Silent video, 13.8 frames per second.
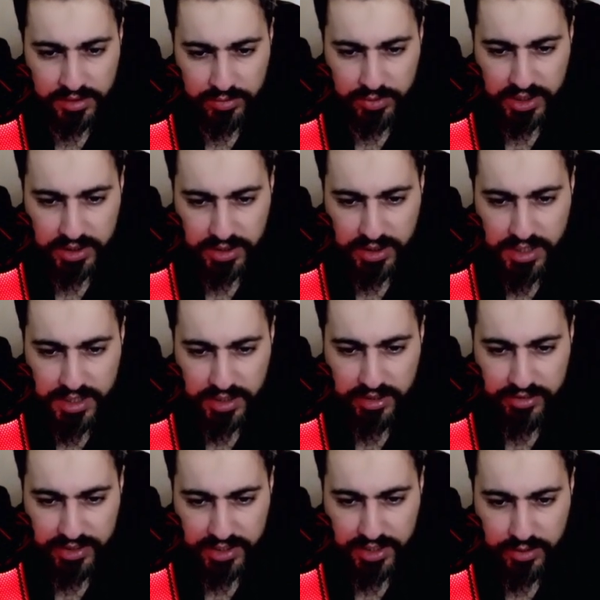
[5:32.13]
We can easily
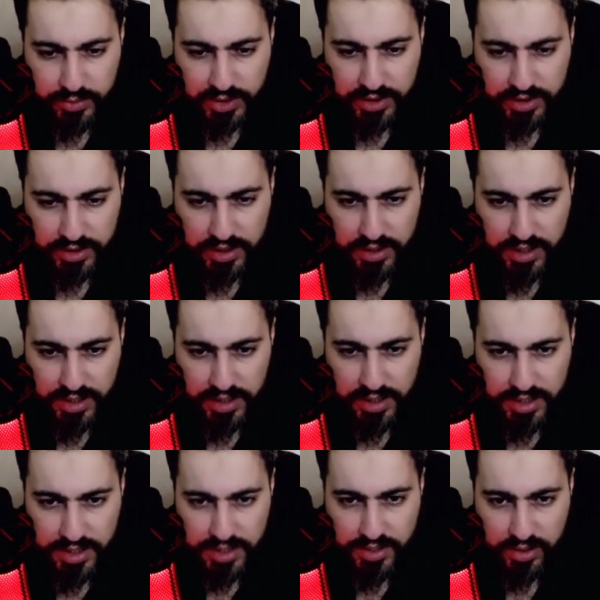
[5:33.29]
live another one. He
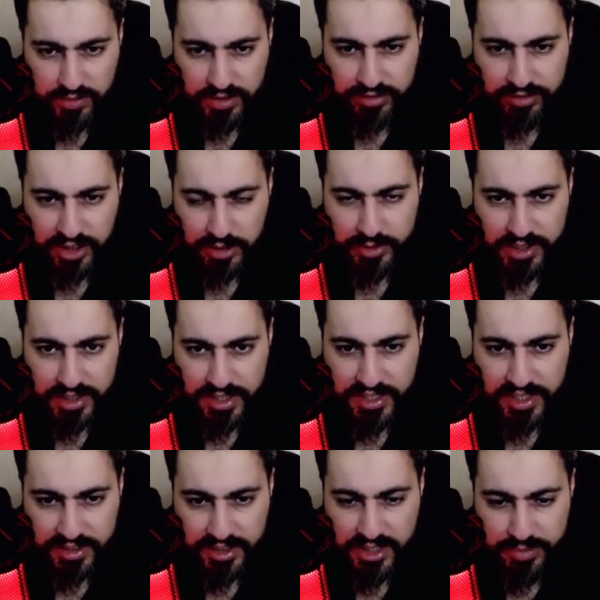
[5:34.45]
is over farming,
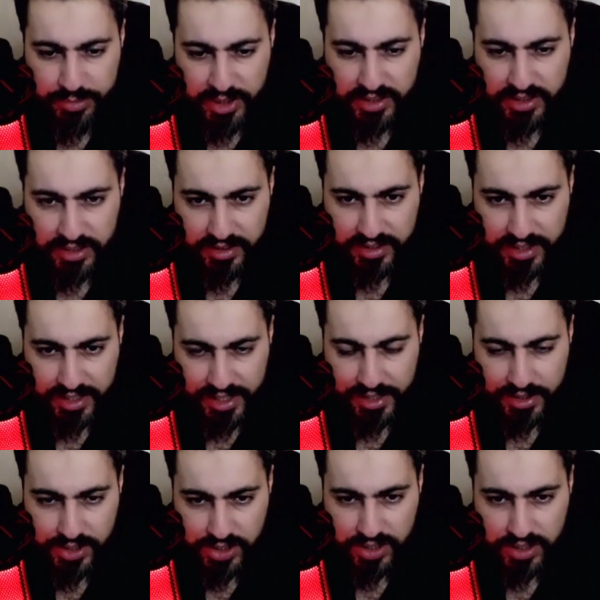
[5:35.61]
anticipating the
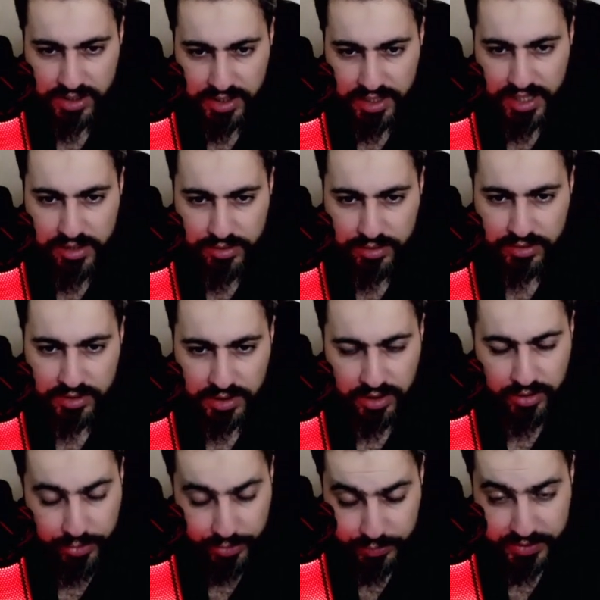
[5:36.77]
catch, and now
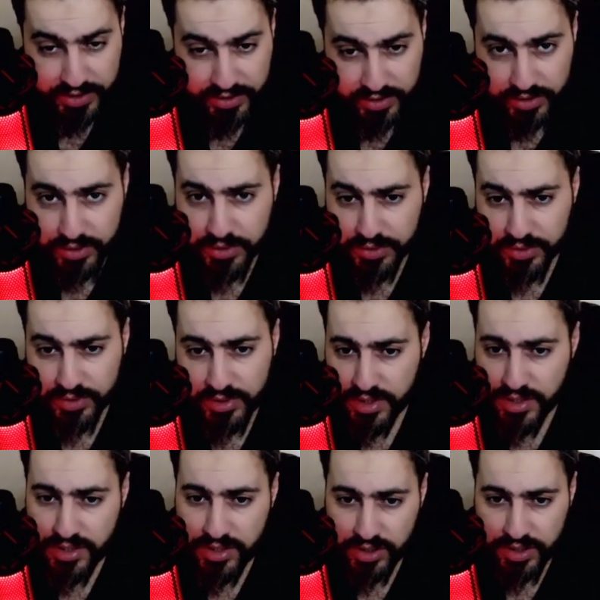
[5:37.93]
all we need to do
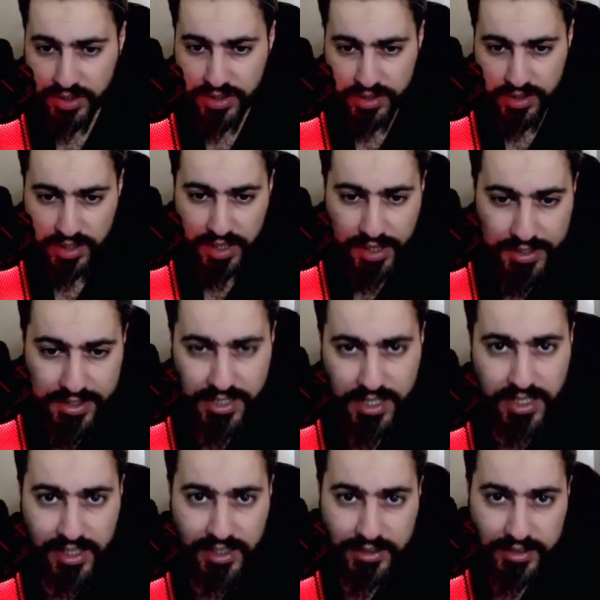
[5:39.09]
is just
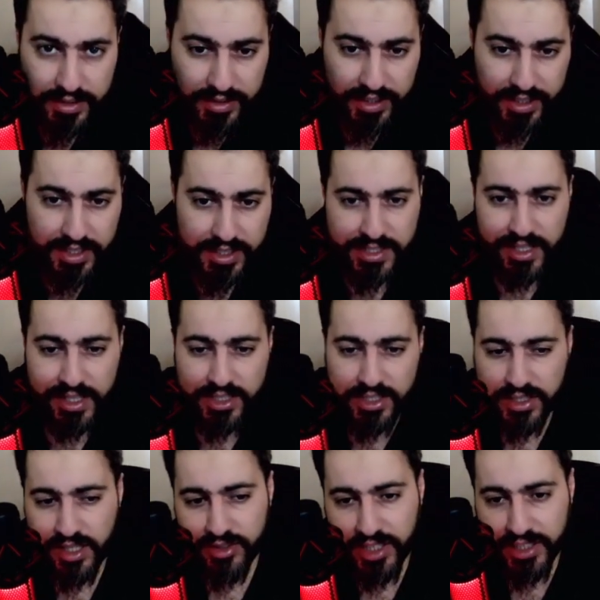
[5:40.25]
incinerate the A slash
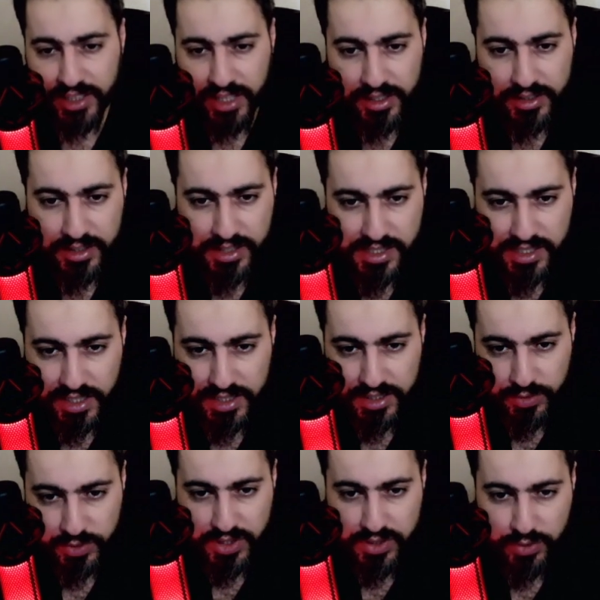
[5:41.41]
down. I hate A
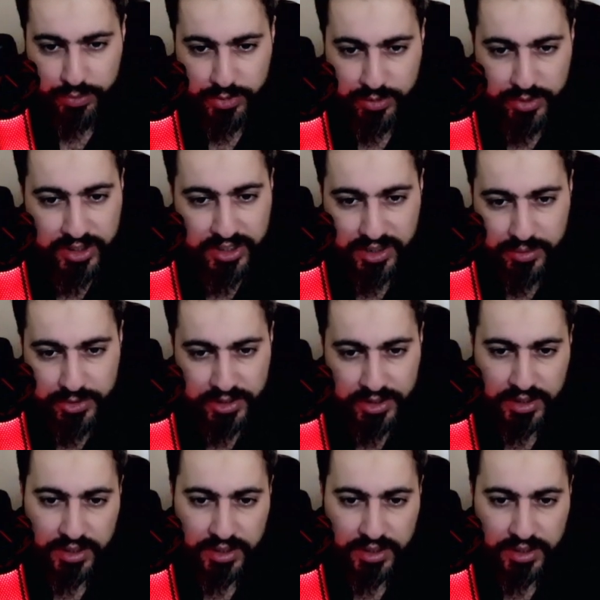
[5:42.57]
slash. What a stupid Pokemon.